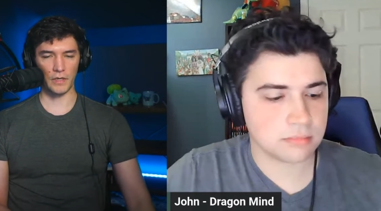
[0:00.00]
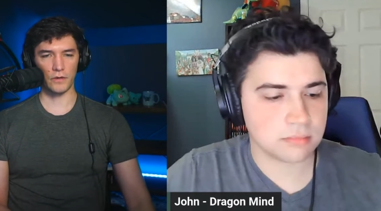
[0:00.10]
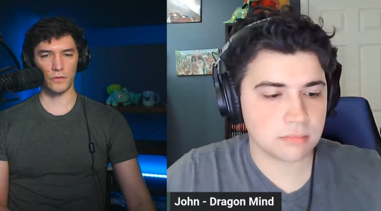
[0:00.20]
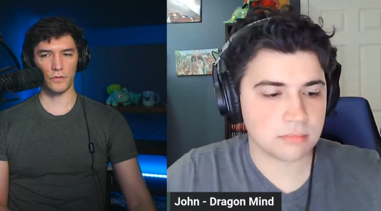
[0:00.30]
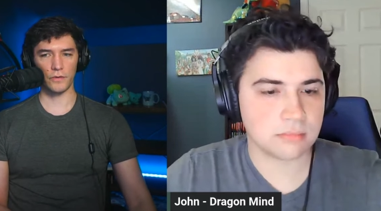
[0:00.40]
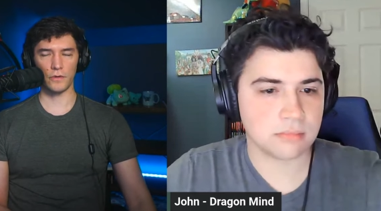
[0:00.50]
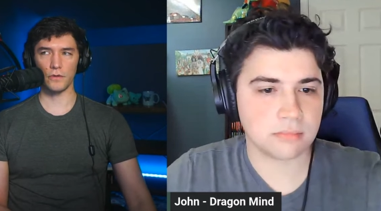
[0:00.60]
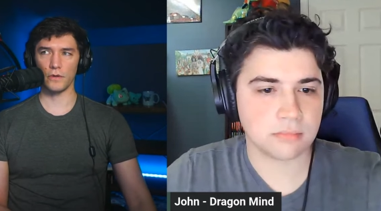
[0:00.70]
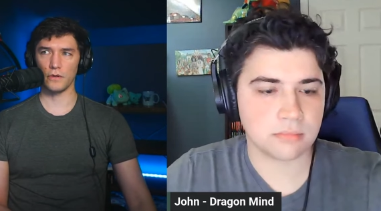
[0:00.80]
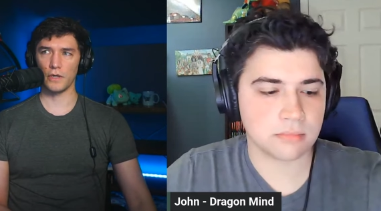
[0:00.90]
Speaker 1: Unearthed
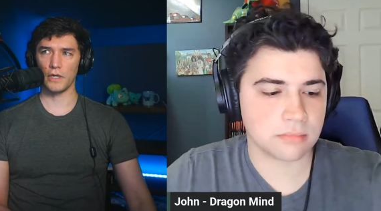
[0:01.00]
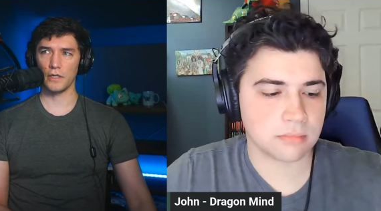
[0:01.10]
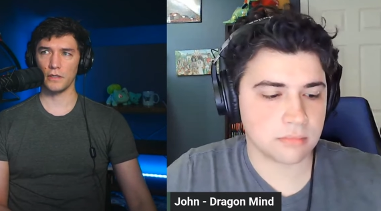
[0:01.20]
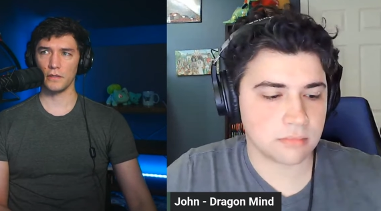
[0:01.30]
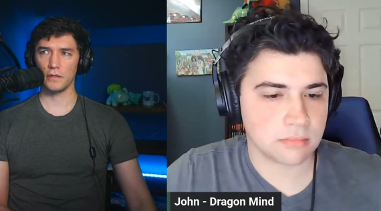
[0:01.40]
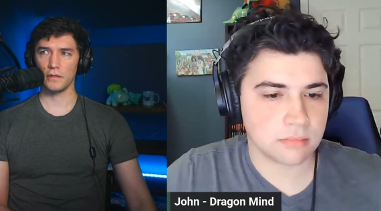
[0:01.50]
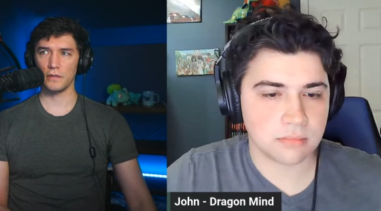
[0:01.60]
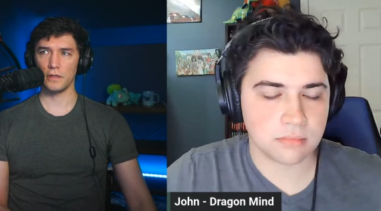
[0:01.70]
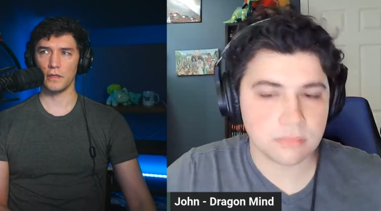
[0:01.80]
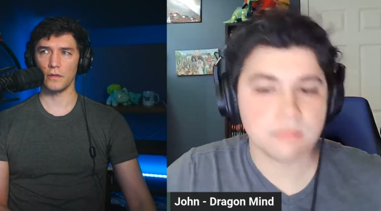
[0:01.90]
Arcana,
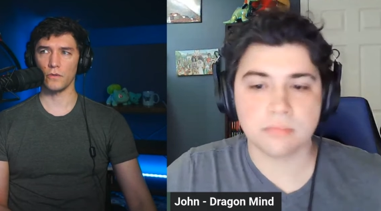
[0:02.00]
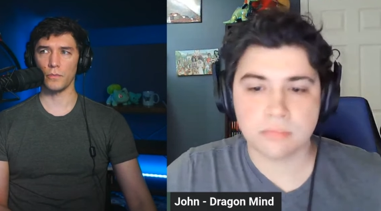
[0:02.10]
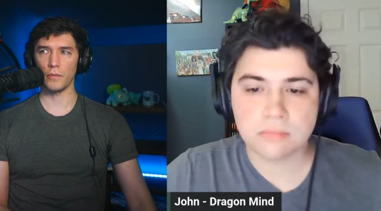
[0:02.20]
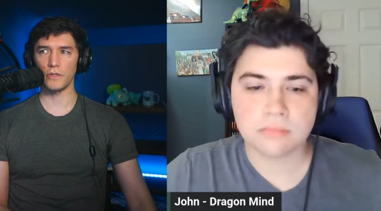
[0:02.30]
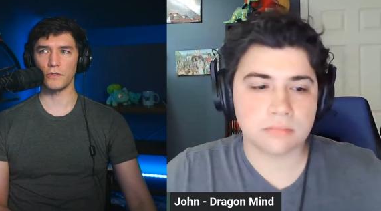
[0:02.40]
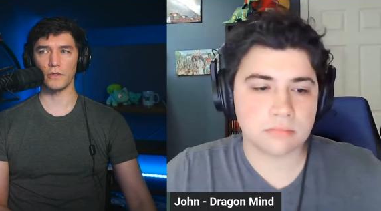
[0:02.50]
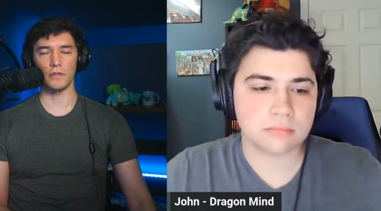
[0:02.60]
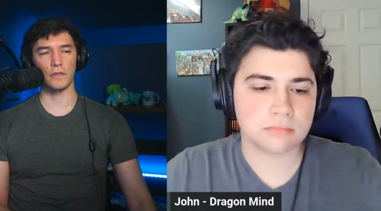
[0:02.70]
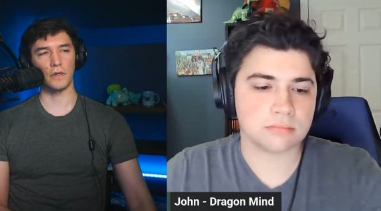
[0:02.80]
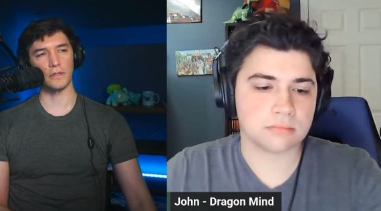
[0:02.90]
or maybe just the
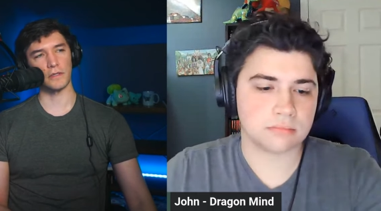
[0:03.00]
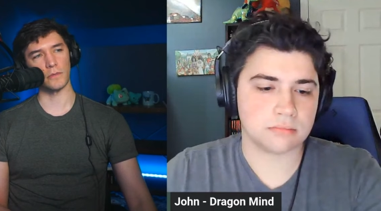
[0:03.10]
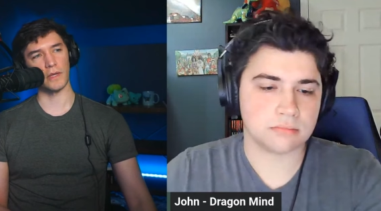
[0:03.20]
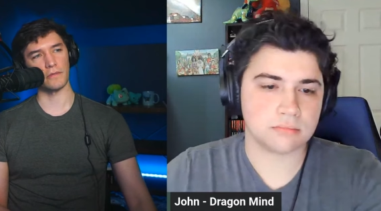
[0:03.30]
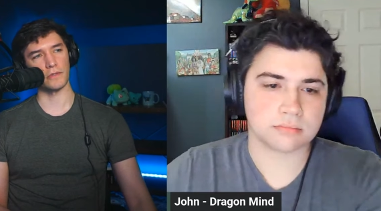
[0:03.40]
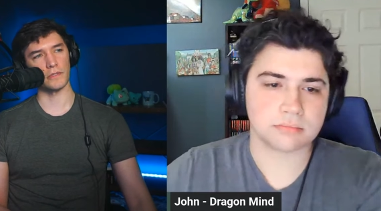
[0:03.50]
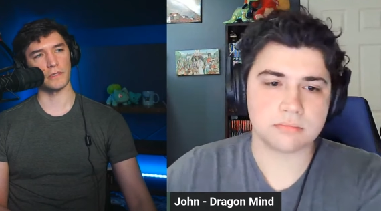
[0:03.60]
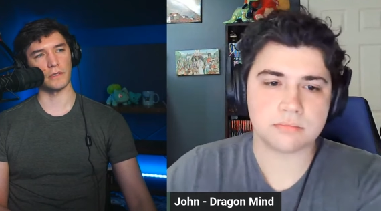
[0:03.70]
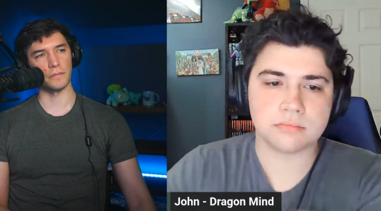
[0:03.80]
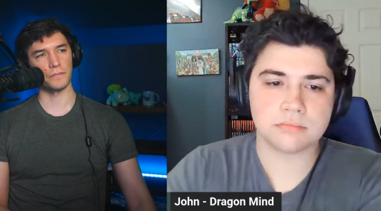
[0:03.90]
content that we haven't
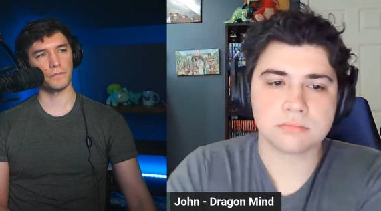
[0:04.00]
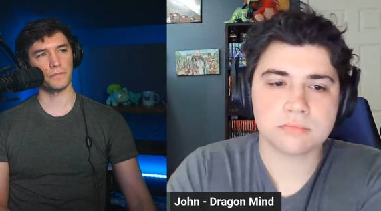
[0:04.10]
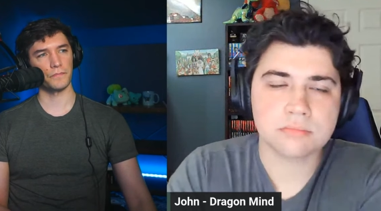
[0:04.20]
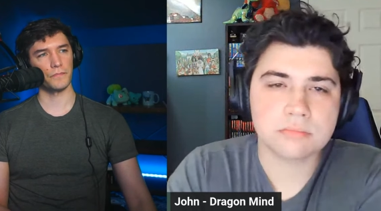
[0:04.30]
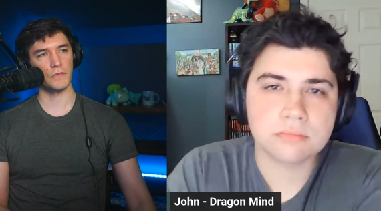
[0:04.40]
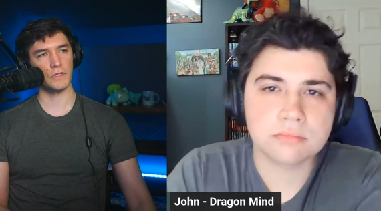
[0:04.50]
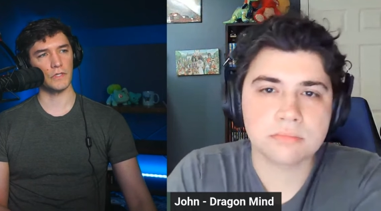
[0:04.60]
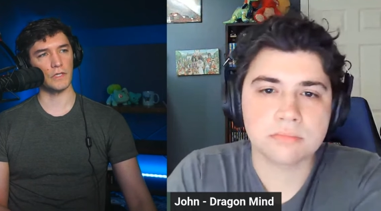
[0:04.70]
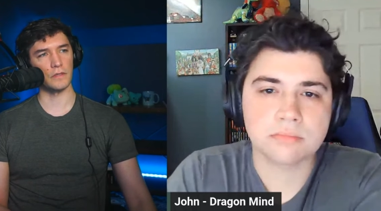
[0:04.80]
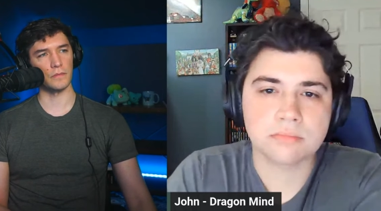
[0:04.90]

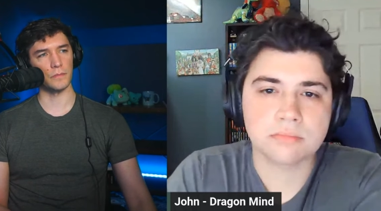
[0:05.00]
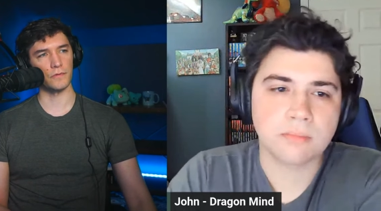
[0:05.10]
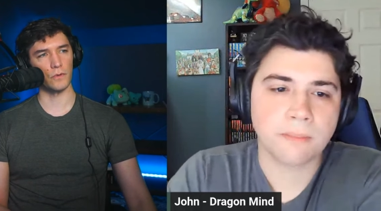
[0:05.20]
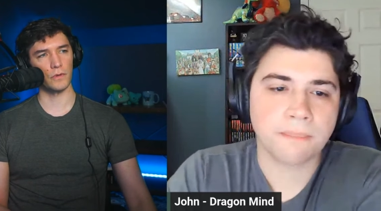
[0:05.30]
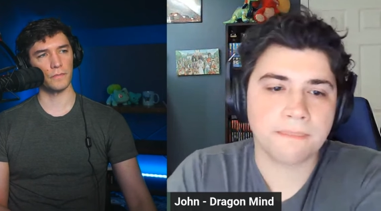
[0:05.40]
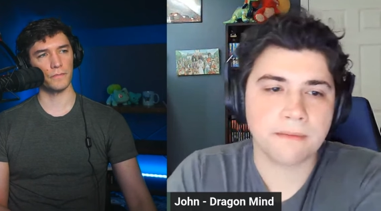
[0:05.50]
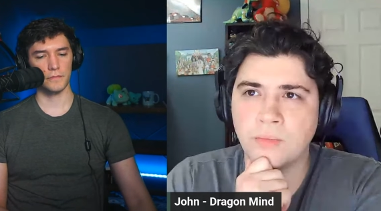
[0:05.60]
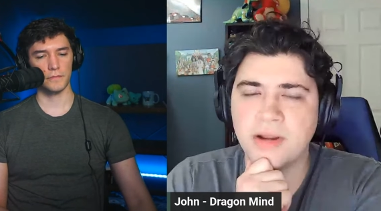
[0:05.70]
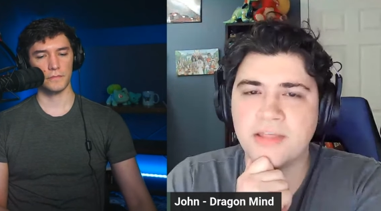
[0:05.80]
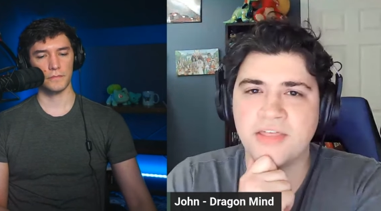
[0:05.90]
seen before.
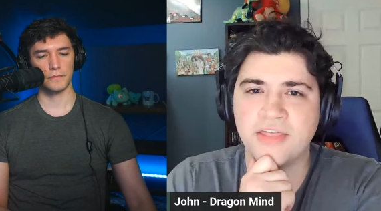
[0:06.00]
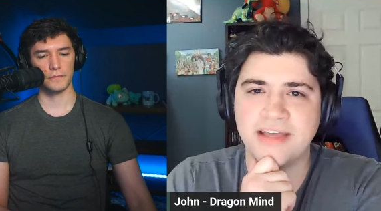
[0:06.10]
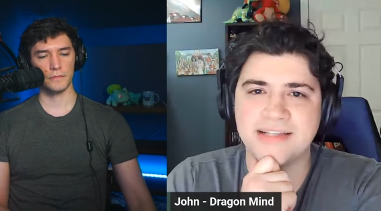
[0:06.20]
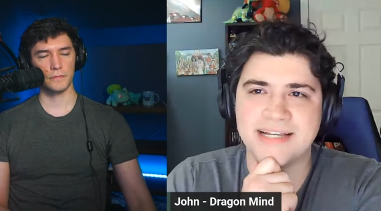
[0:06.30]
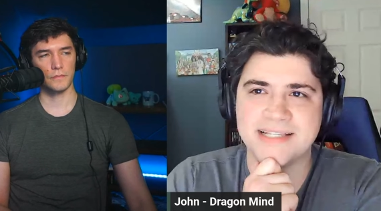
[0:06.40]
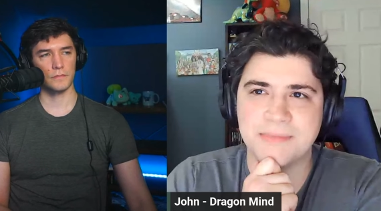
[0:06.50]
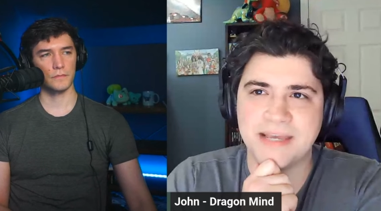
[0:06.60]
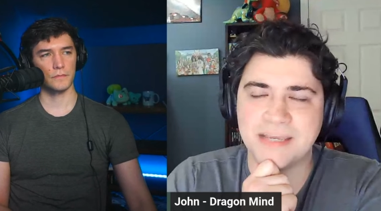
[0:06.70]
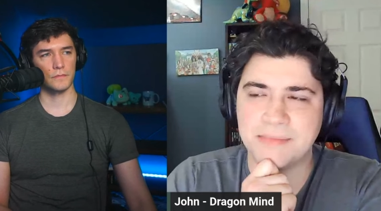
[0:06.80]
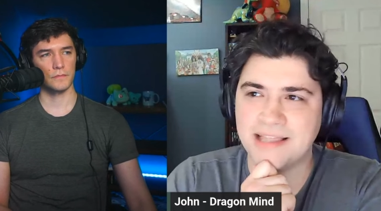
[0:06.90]
Speaker 2: One of the things that's
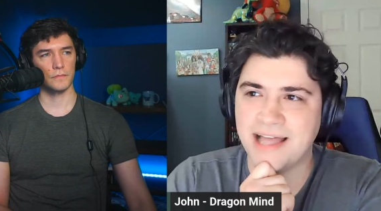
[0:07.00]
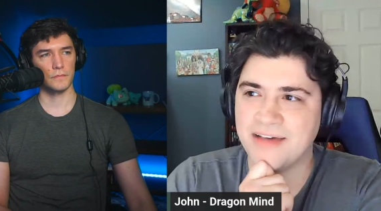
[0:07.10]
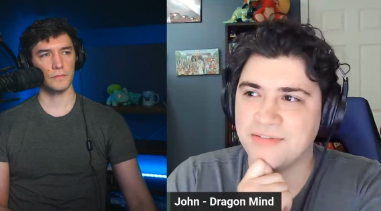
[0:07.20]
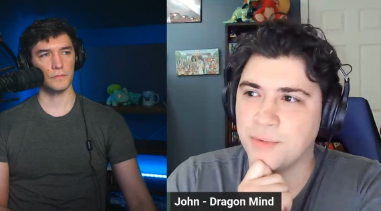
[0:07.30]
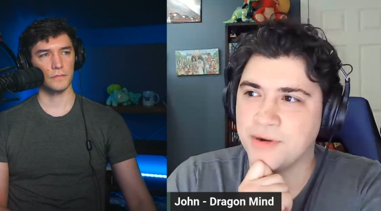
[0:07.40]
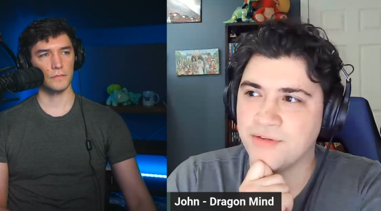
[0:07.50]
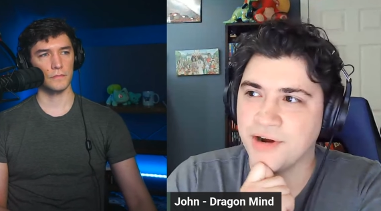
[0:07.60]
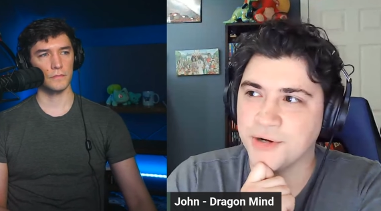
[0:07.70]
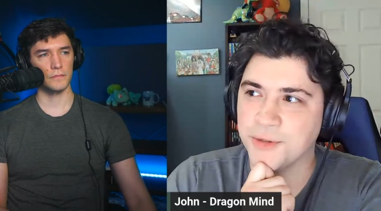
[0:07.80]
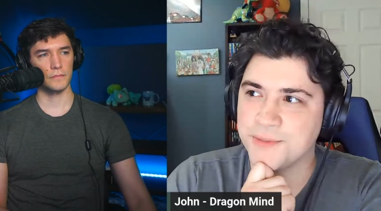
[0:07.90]
making me laugh in one of our
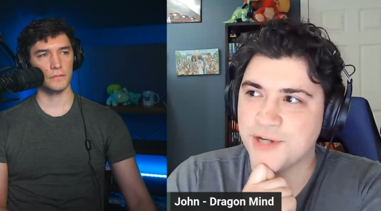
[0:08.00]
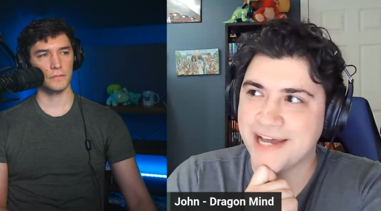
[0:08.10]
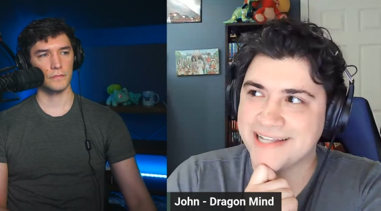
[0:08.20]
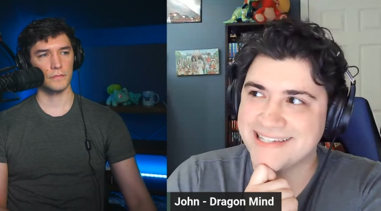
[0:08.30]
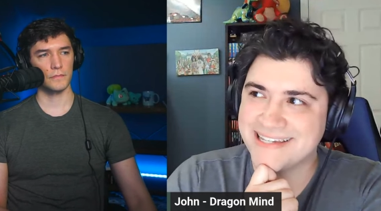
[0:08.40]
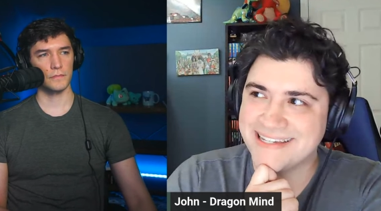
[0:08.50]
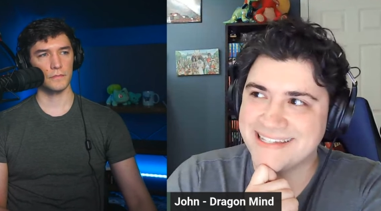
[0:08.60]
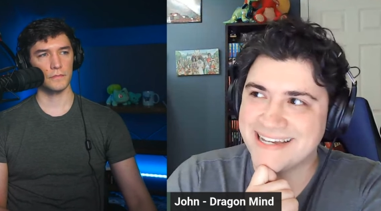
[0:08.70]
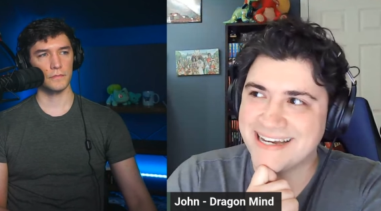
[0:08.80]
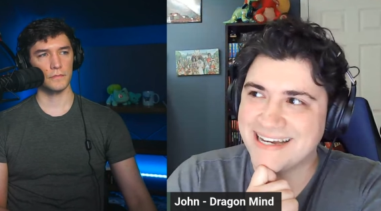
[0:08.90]
group chats is
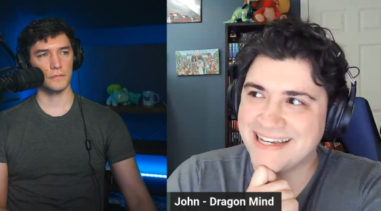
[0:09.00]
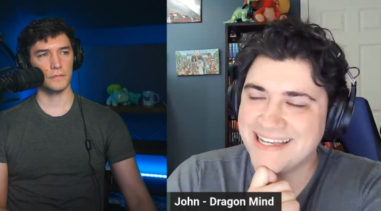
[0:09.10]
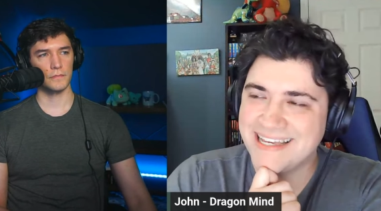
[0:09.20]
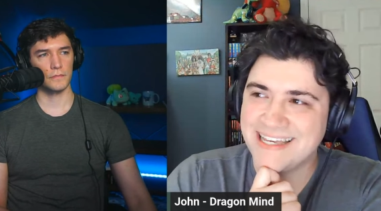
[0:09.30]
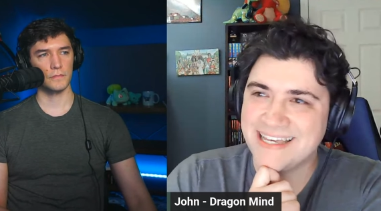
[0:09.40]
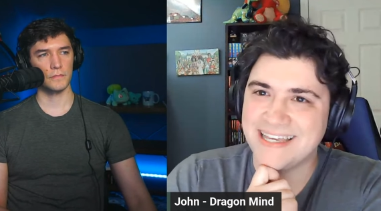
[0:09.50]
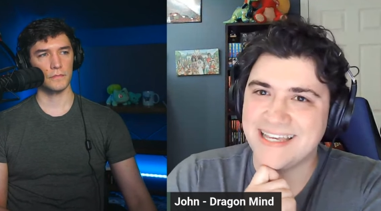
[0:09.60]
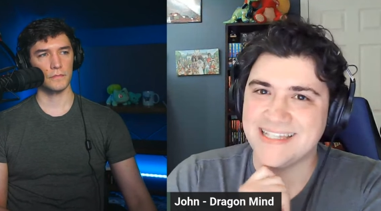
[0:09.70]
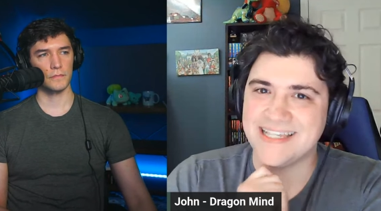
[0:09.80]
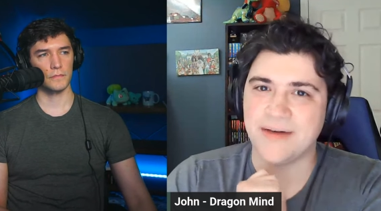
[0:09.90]
how
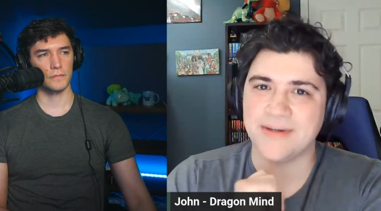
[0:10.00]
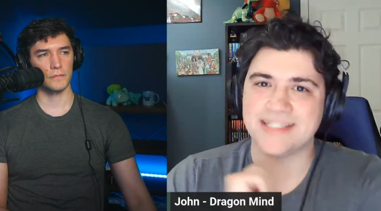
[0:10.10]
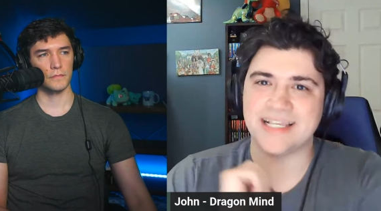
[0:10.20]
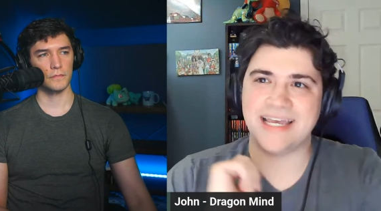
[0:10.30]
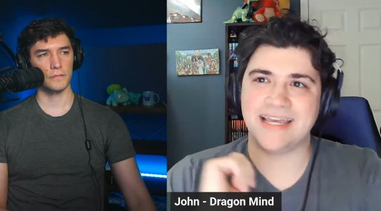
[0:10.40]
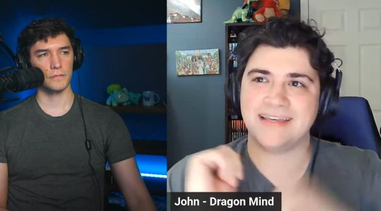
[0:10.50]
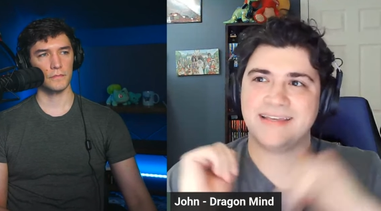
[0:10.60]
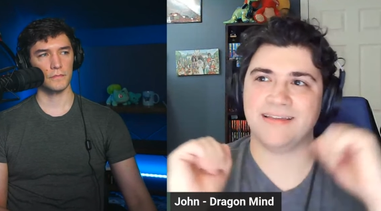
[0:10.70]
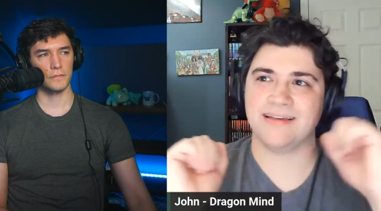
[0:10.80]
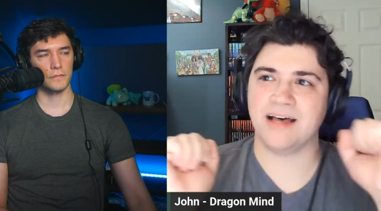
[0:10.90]
it's like
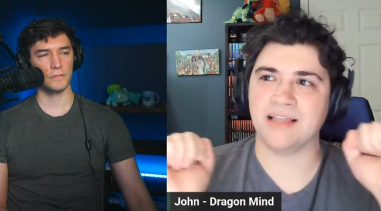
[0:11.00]
a